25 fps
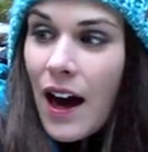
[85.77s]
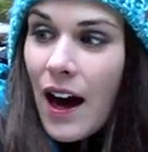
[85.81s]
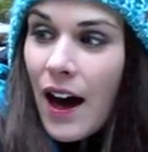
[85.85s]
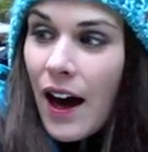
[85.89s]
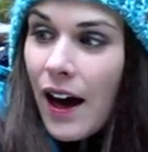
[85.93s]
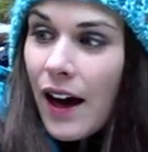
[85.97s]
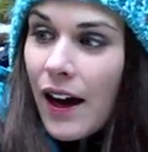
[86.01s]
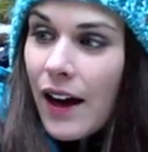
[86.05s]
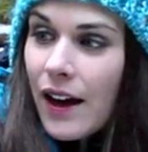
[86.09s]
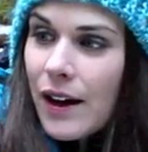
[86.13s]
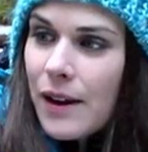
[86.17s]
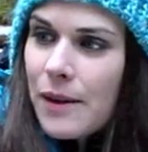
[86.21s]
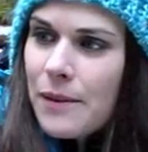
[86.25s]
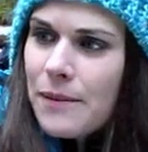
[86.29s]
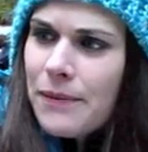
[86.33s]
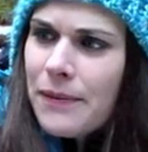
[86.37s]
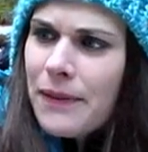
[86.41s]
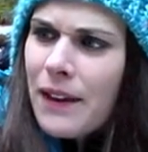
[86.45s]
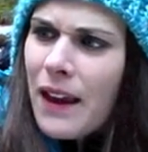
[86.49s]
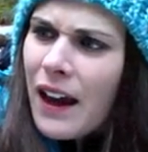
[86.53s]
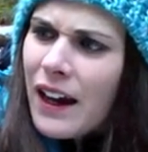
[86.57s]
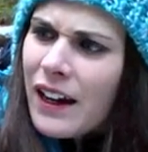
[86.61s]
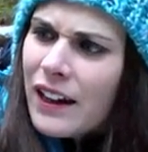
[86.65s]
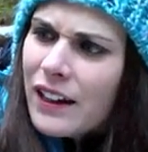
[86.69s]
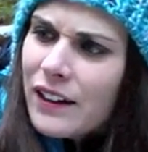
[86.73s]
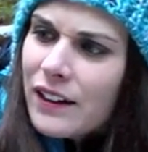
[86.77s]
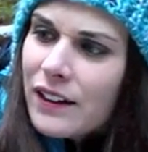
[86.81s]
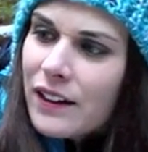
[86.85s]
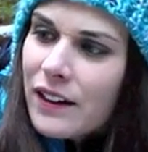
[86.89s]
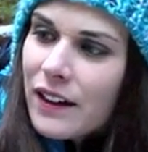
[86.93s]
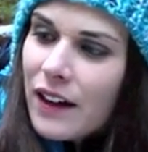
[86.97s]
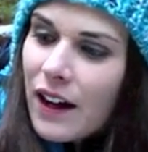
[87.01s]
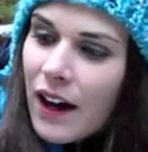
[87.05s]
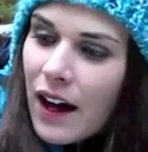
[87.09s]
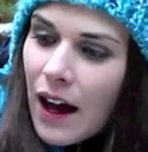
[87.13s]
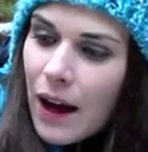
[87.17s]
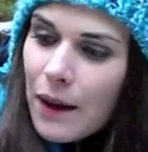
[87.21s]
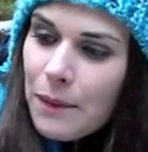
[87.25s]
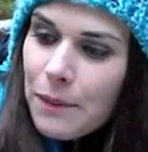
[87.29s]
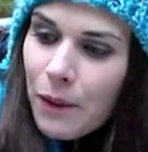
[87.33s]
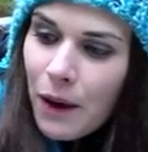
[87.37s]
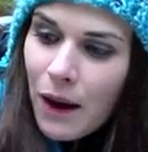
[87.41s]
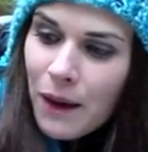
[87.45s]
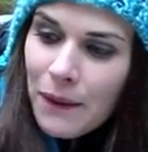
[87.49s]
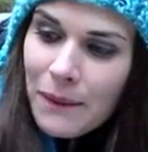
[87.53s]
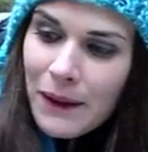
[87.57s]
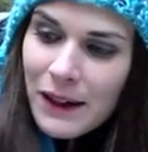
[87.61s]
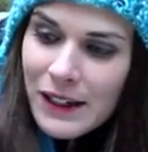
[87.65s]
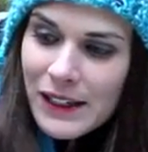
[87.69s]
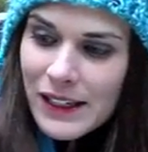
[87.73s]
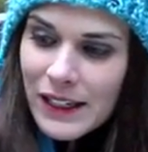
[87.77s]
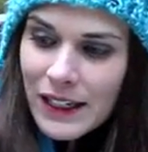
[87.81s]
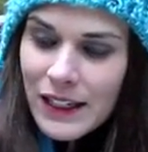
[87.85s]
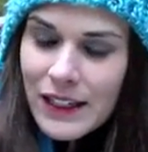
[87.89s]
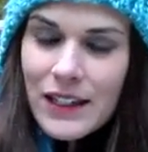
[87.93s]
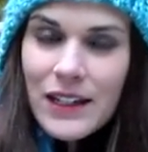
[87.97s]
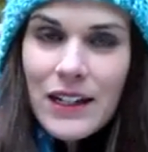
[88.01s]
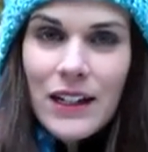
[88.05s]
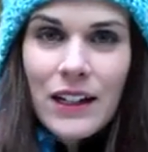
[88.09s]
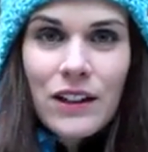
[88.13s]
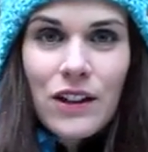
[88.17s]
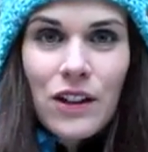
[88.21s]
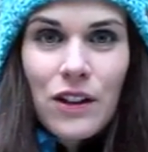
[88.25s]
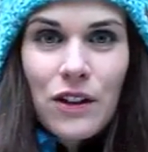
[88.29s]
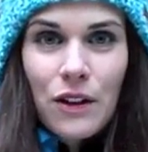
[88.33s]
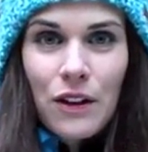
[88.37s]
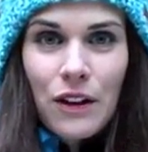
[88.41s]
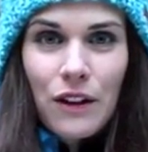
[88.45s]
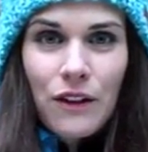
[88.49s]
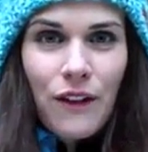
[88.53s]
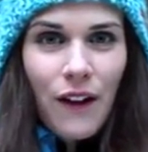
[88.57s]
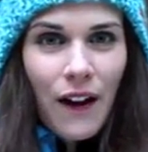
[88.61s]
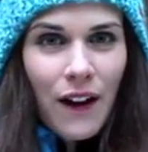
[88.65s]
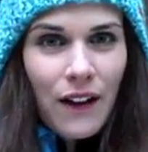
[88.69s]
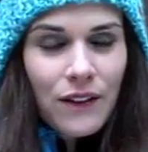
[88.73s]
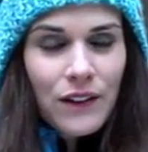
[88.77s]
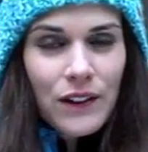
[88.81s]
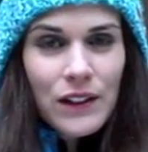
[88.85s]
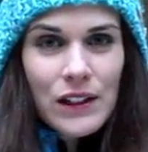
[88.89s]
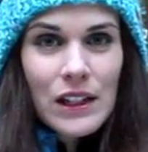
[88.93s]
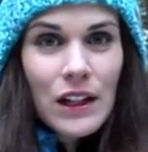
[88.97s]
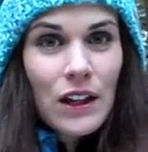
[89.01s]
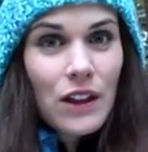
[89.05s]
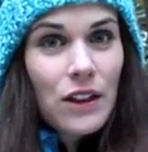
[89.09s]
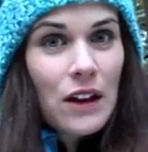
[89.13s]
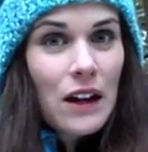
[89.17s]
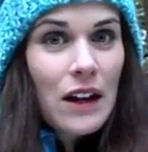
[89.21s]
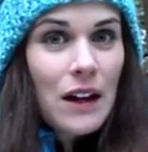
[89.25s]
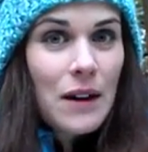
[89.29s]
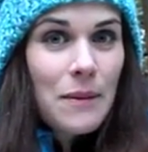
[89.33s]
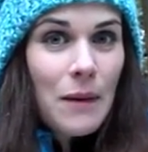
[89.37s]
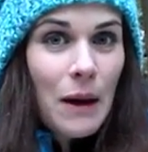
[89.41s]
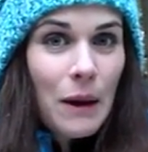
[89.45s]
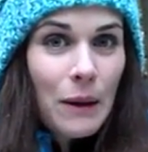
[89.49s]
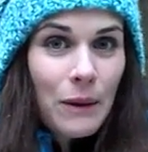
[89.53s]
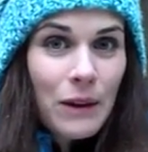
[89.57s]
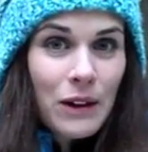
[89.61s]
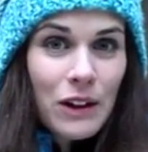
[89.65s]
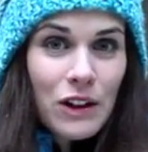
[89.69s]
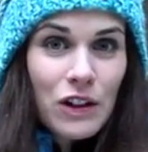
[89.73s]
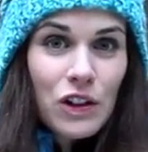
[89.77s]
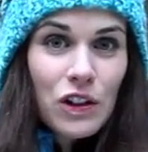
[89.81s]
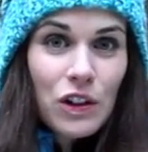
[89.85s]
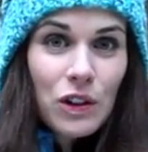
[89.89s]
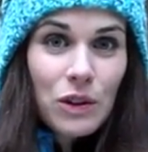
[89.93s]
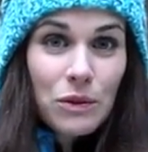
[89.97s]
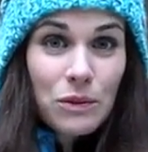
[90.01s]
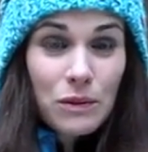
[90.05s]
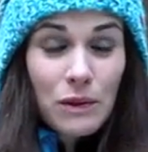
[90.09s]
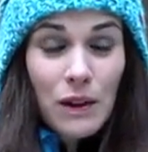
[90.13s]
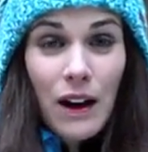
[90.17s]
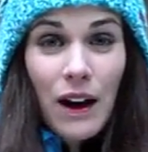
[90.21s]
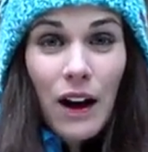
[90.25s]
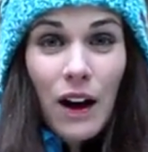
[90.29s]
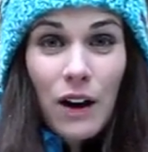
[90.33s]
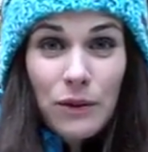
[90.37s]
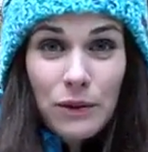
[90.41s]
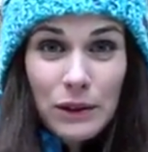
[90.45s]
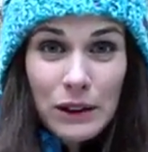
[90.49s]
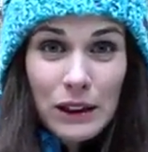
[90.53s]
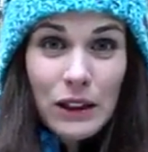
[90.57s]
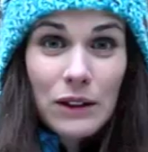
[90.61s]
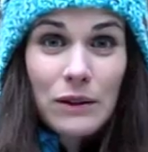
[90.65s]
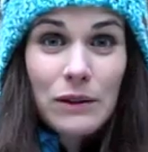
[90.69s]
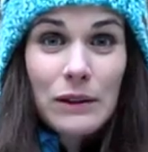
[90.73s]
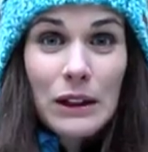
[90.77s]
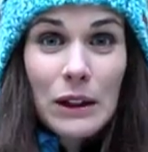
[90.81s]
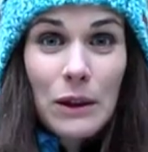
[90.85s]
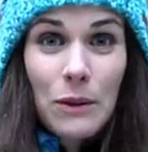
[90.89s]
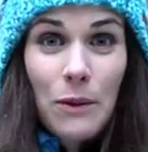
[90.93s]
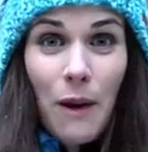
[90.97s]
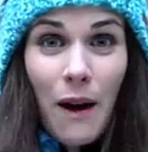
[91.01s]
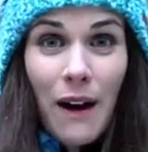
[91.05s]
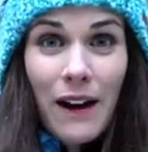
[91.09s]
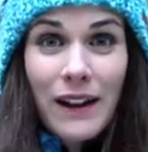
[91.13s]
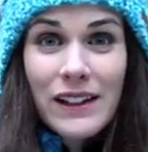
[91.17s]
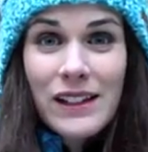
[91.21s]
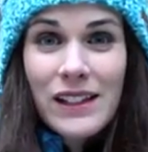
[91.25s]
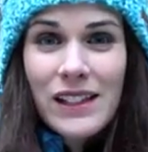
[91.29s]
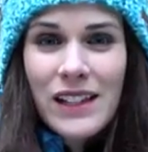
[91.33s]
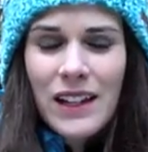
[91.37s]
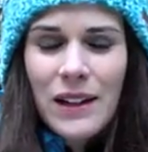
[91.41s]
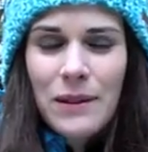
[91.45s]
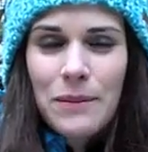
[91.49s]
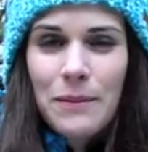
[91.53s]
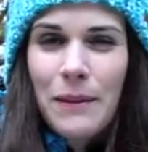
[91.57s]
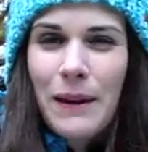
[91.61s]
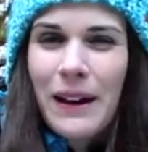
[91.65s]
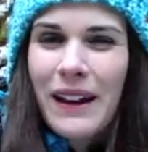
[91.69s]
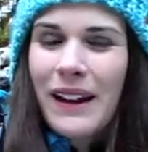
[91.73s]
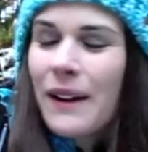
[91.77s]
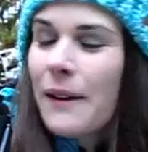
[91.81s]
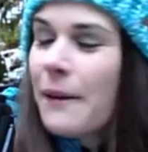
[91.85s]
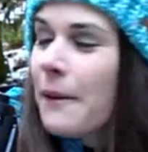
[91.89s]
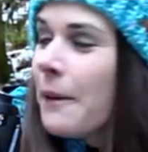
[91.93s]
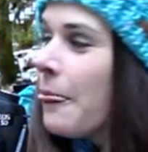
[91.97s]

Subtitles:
I brought my 16-35 because I thought I might want to shoot a really wide scene, but